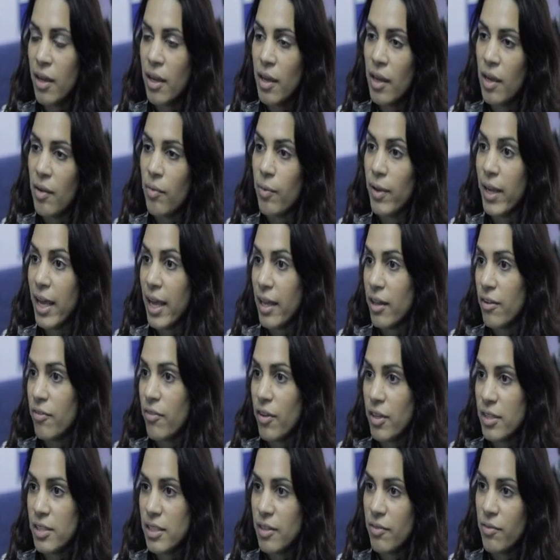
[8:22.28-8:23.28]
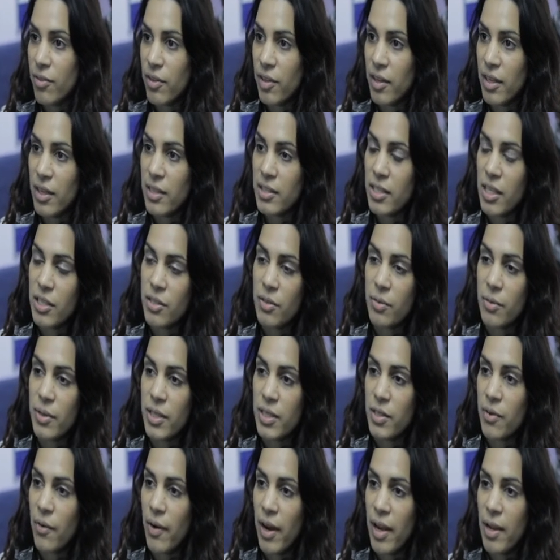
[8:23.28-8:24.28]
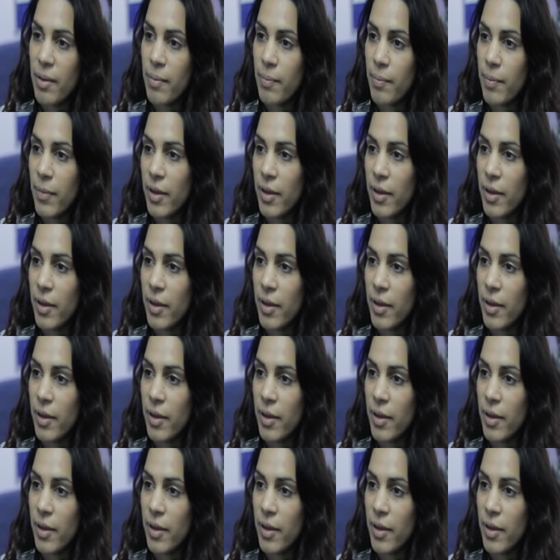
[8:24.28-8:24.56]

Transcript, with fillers: if we get the funding for things that's always great